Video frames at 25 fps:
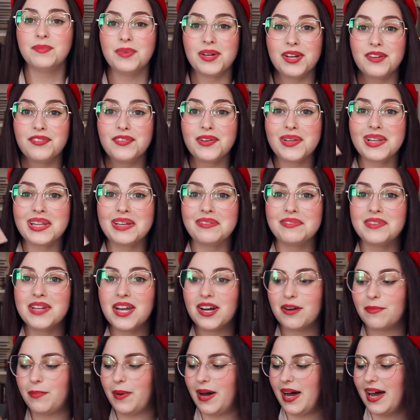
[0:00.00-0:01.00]
But if you live
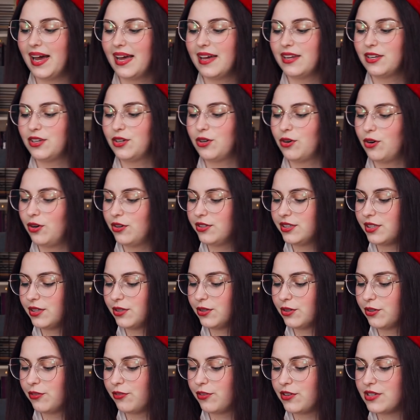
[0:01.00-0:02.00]
nearby and you're on the
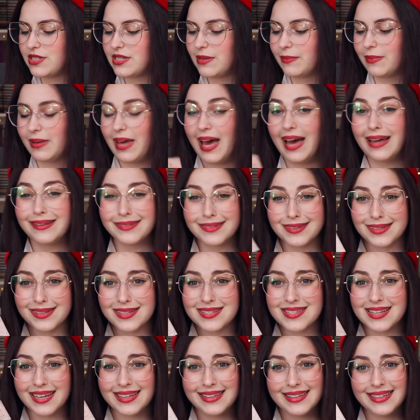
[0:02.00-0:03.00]
look for some
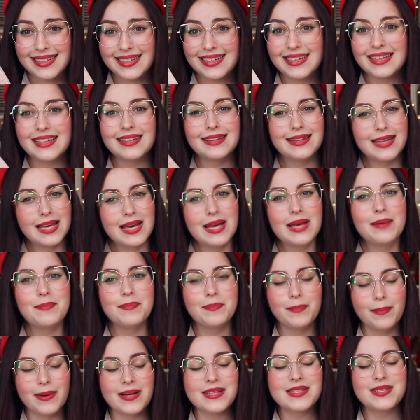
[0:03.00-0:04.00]
candles, I think they
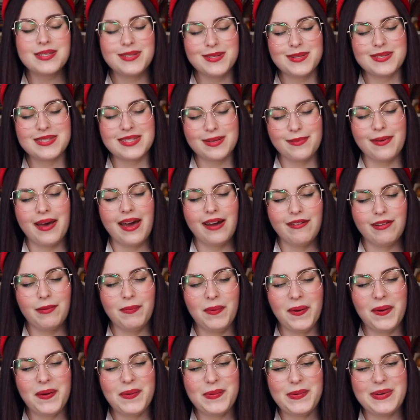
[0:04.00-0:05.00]
must do some Harry
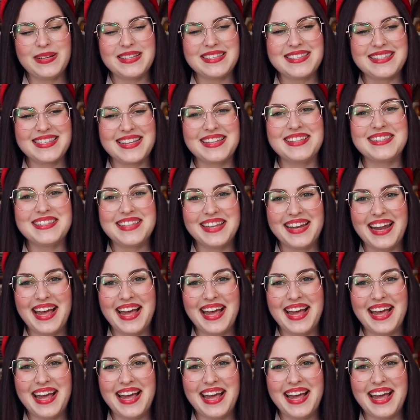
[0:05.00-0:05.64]
Potter ones, since the